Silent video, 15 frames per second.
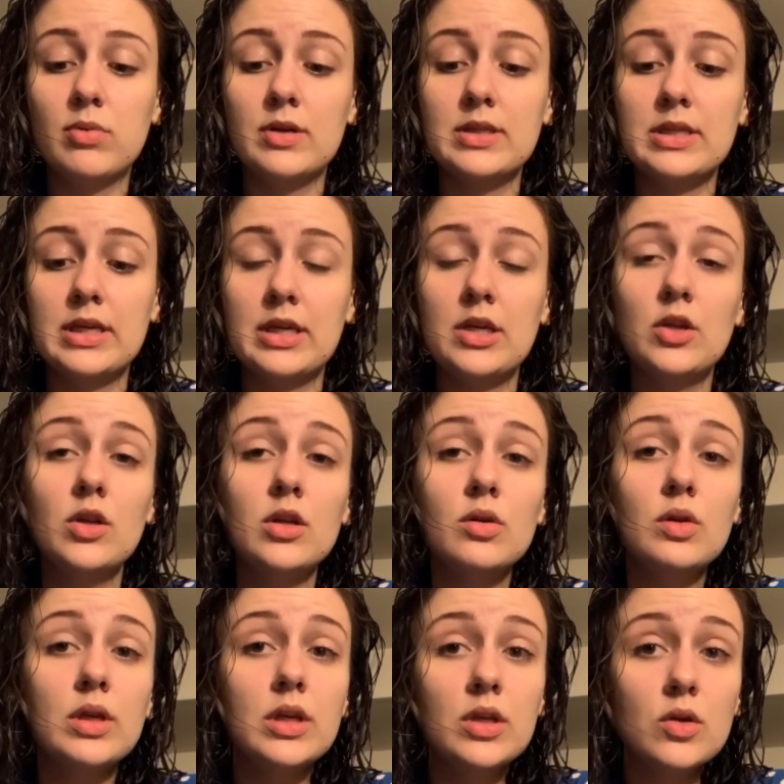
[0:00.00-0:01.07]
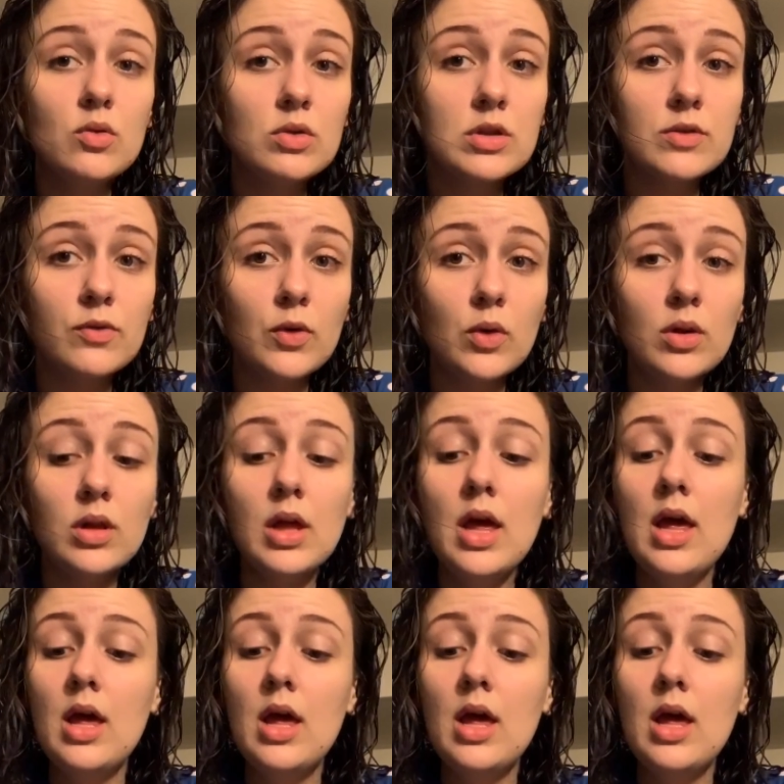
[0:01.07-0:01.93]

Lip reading: particularly useful,